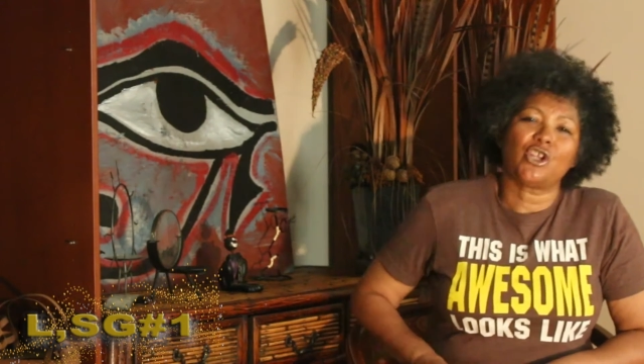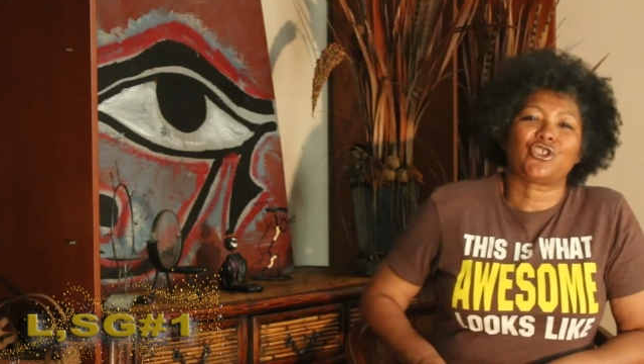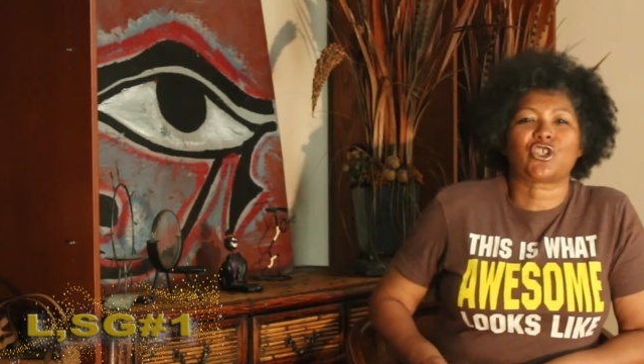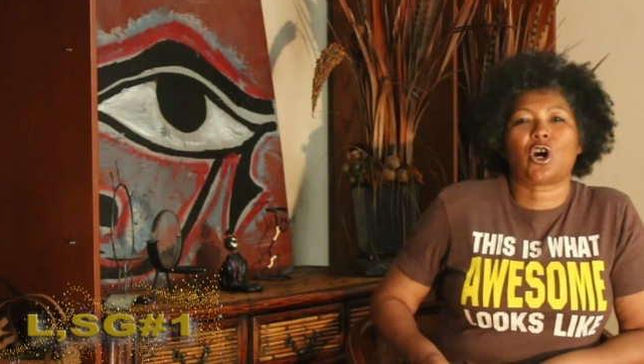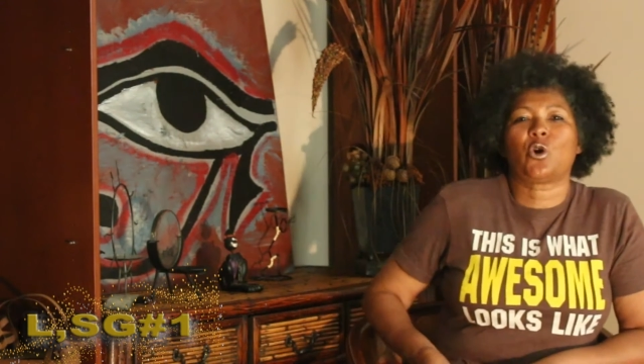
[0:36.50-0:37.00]

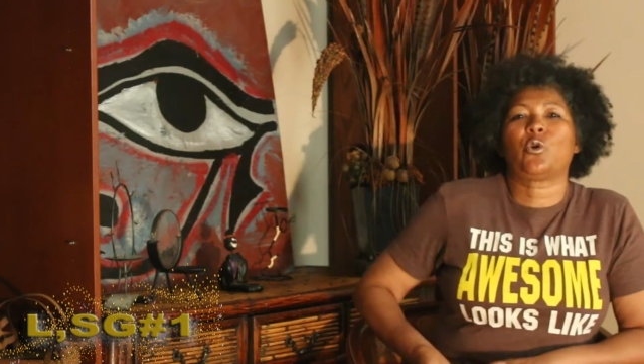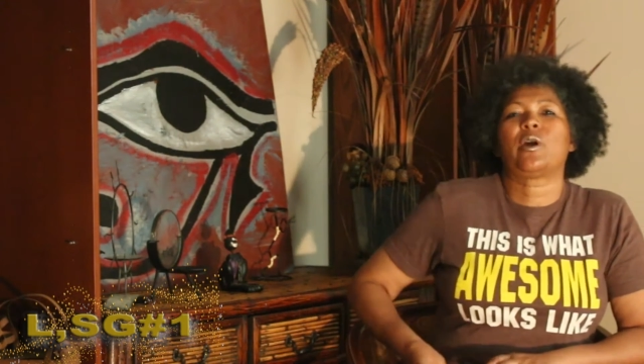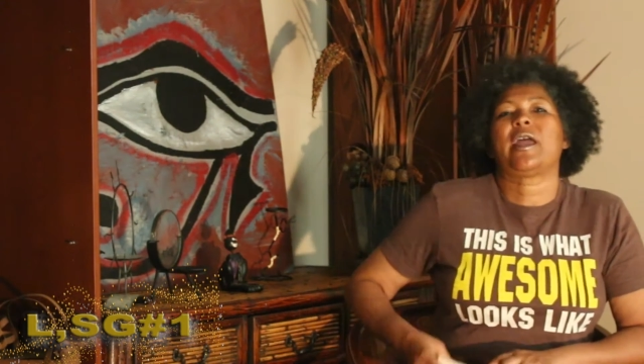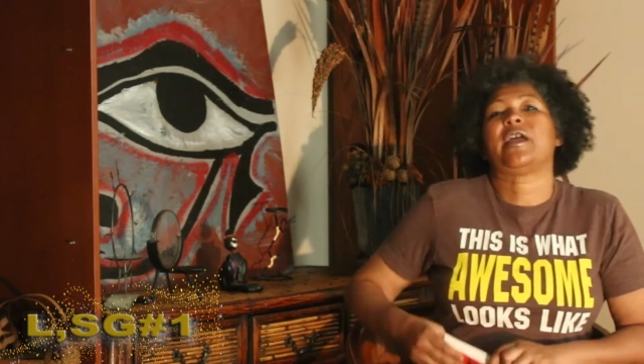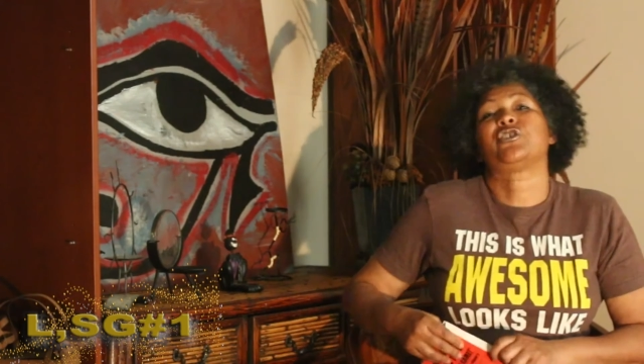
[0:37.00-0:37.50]

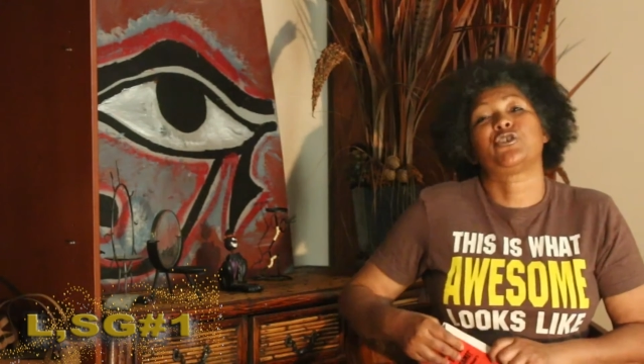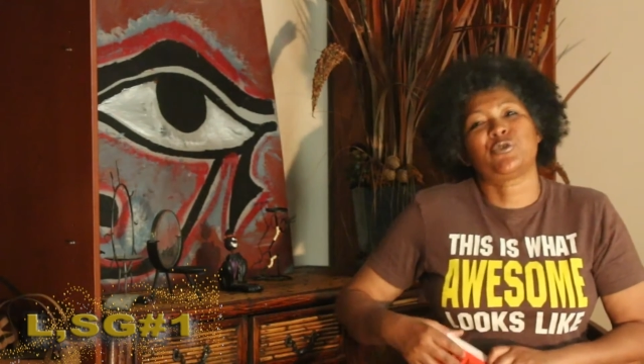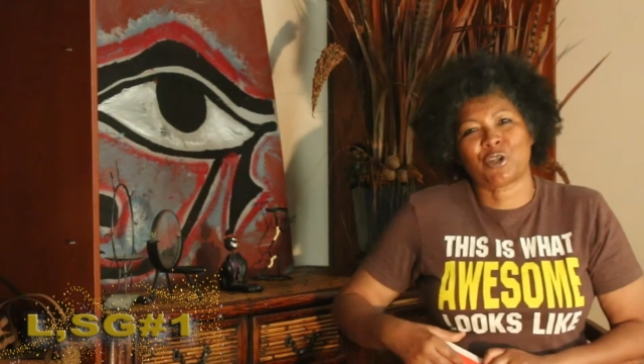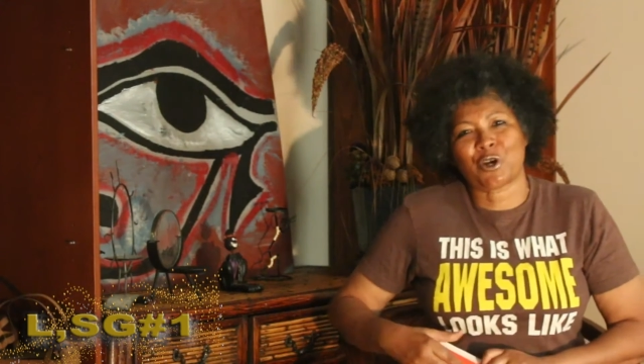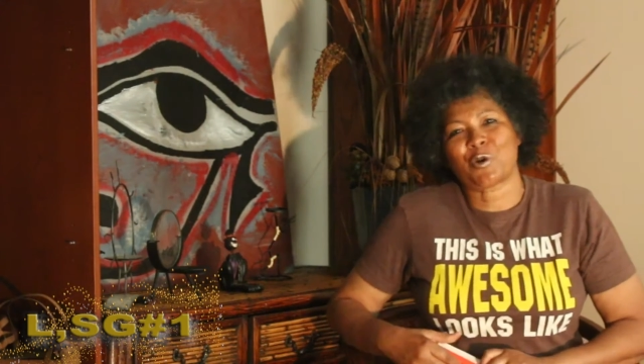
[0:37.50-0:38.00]
So, as
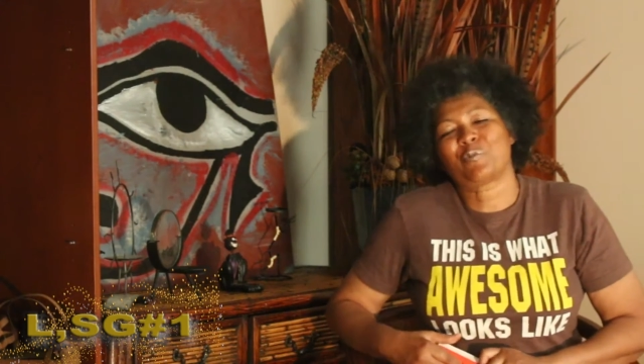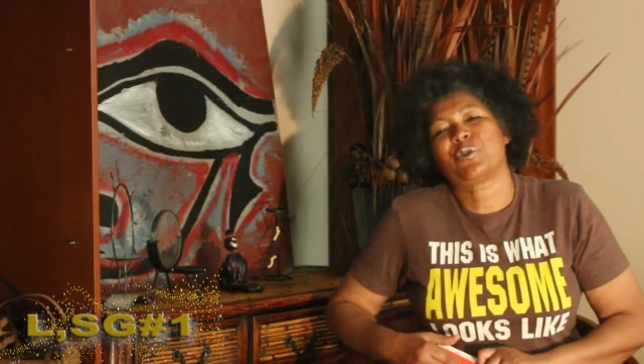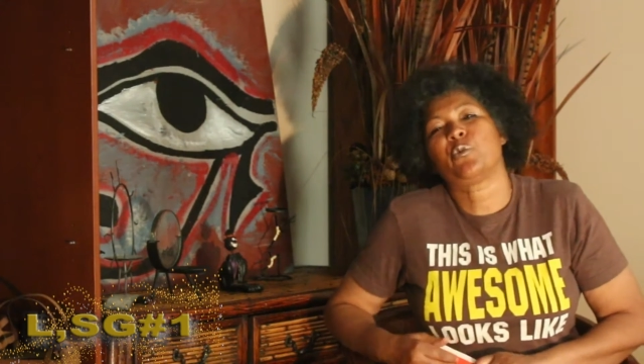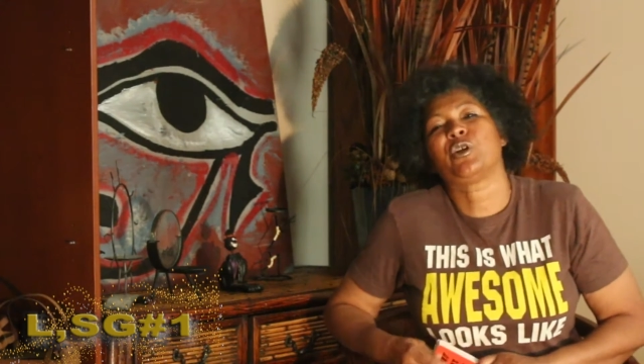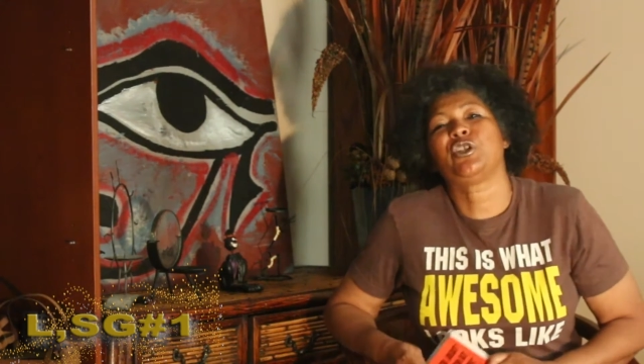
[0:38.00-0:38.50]
you know,
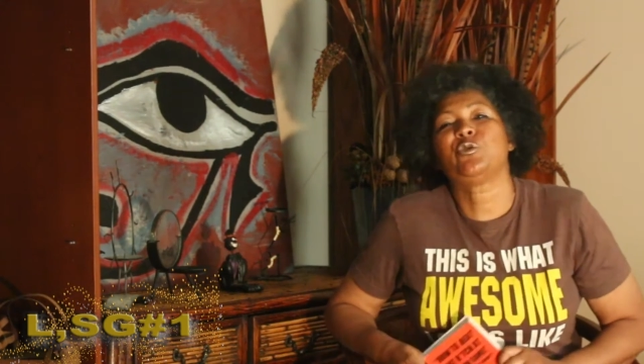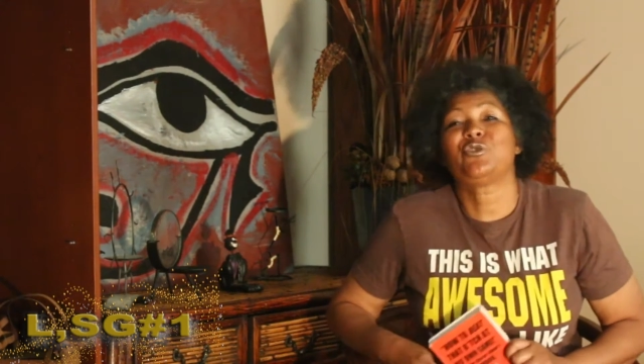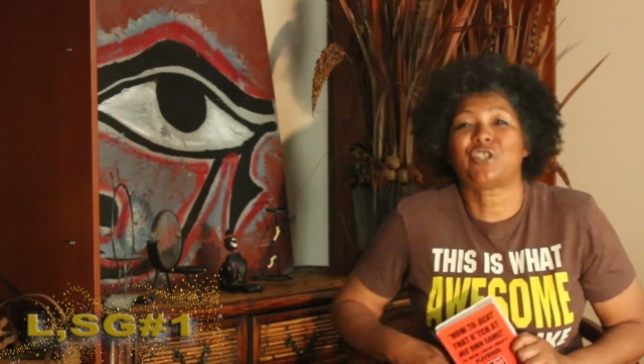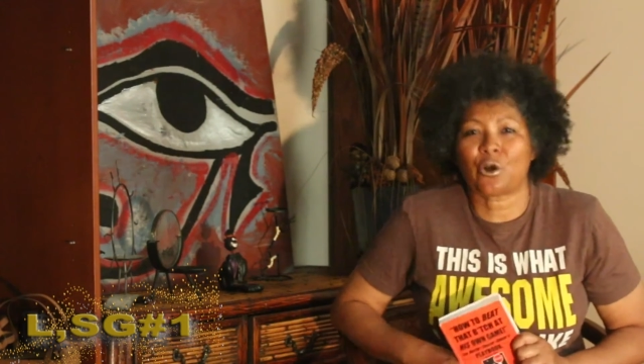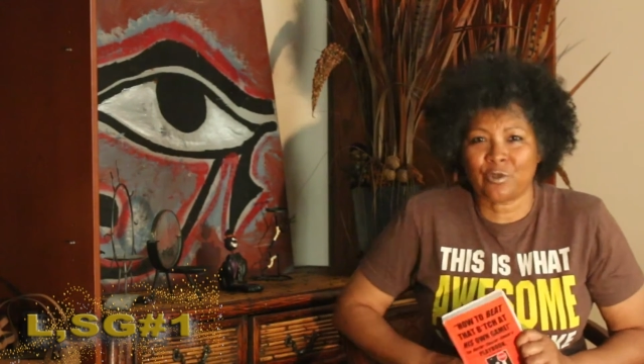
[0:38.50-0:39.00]
when you
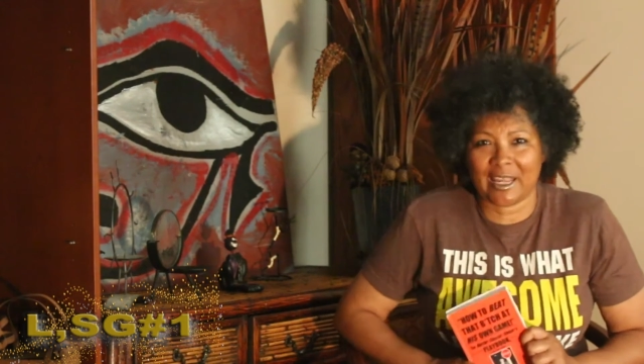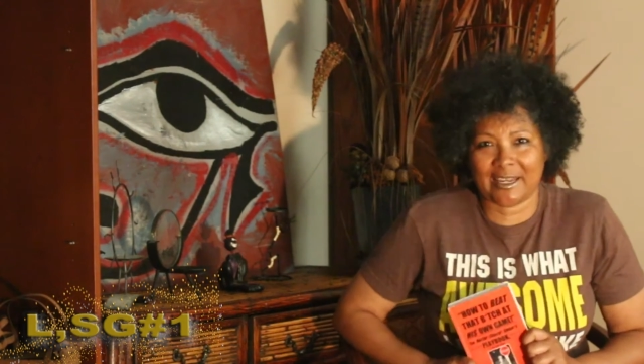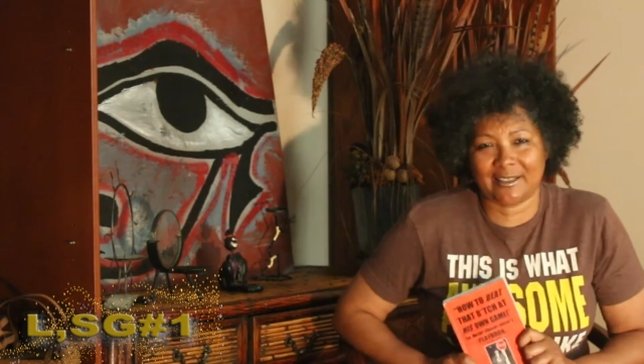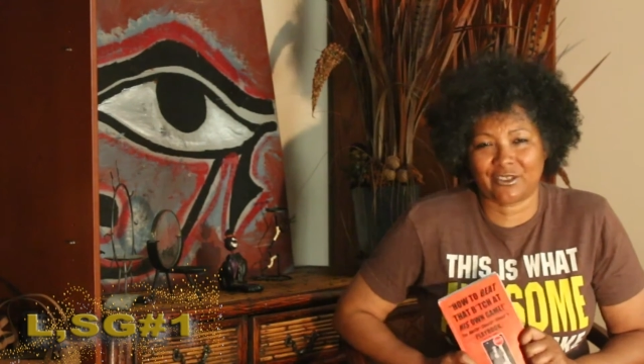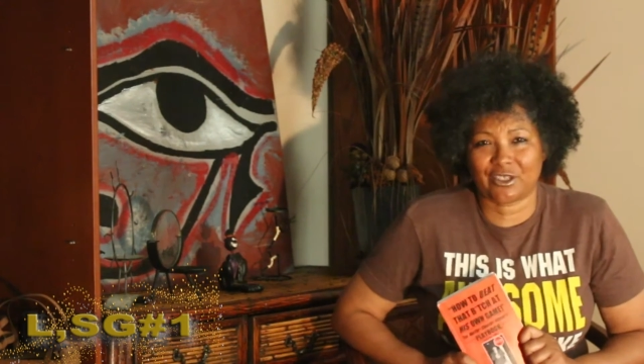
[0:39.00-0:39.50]

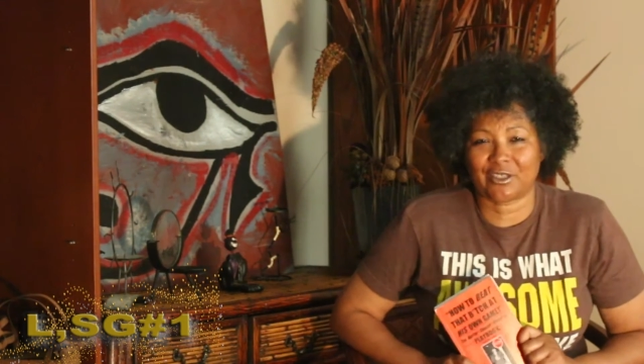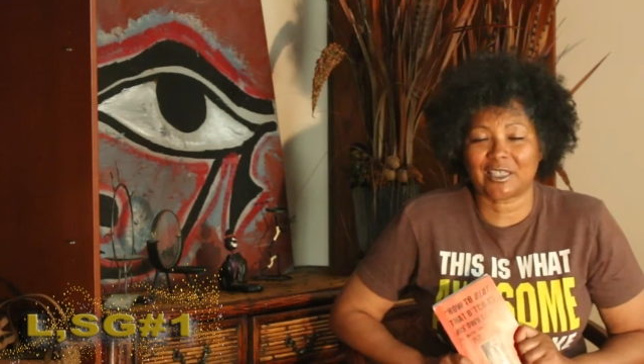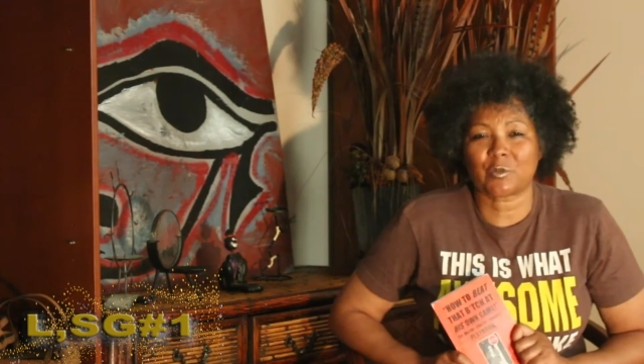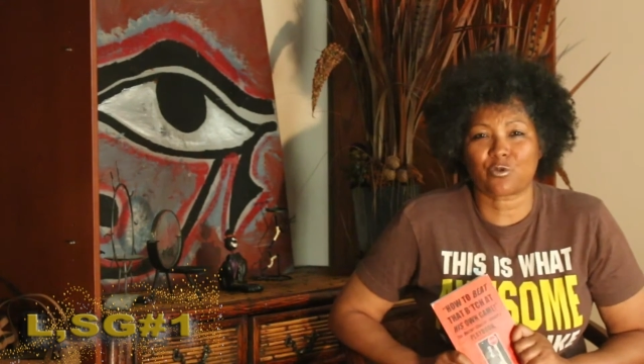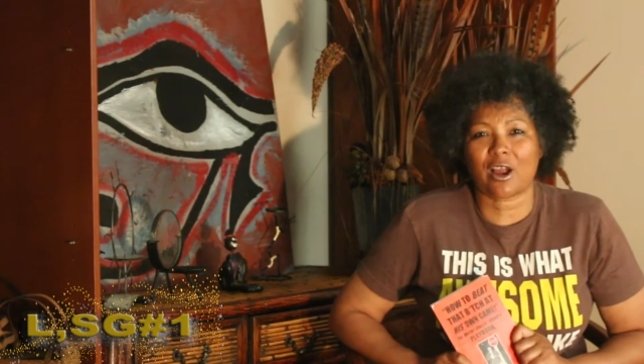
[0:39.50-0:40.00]
donate to
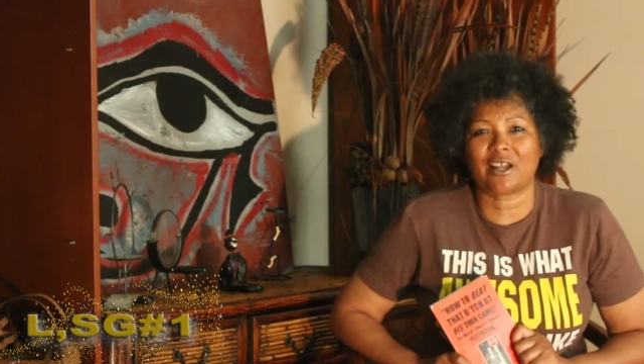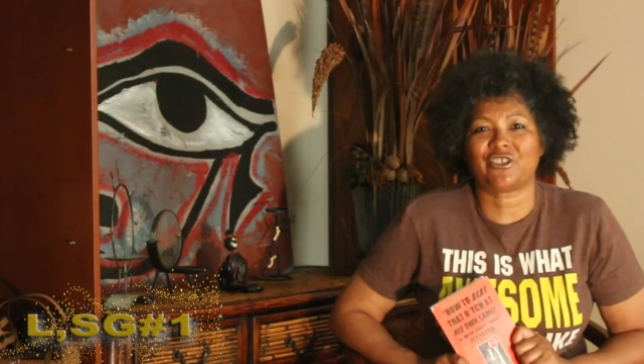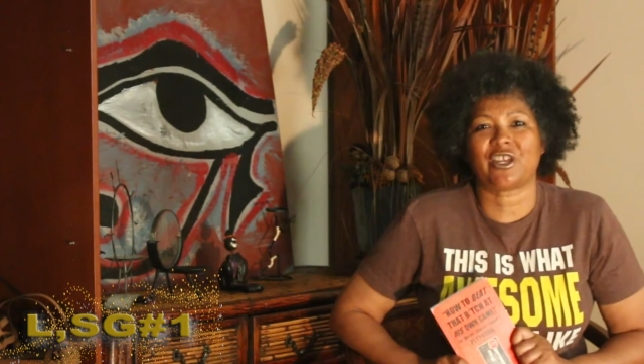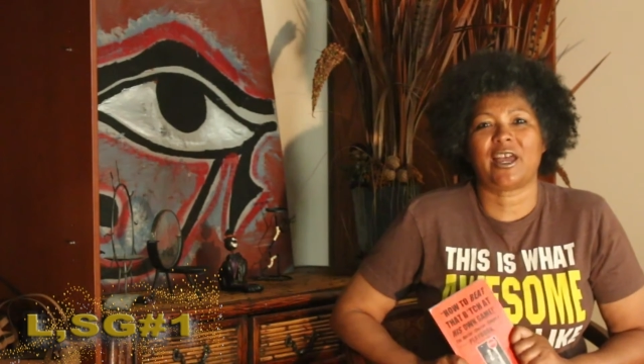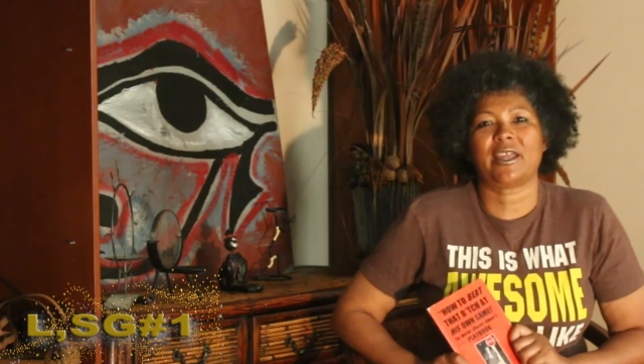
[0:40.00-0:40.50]
this
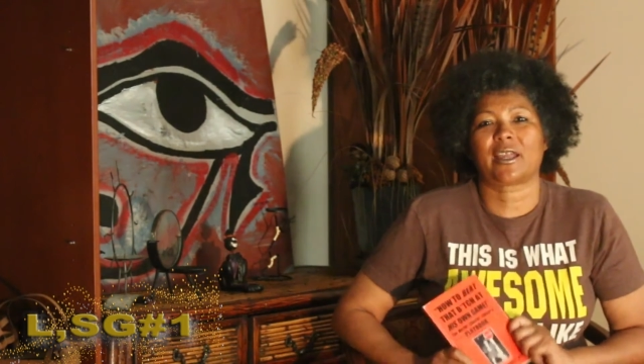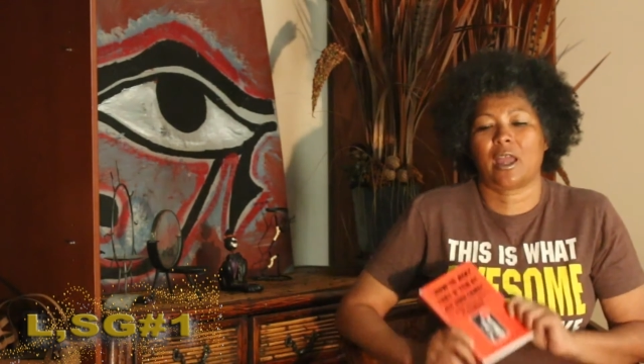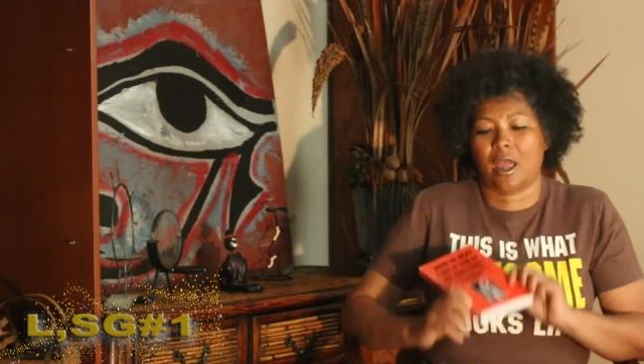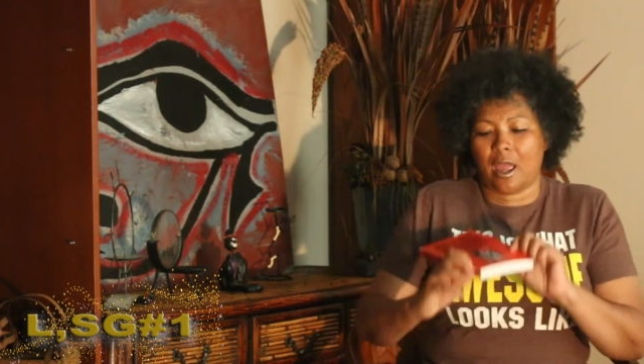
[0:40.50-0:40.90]
project,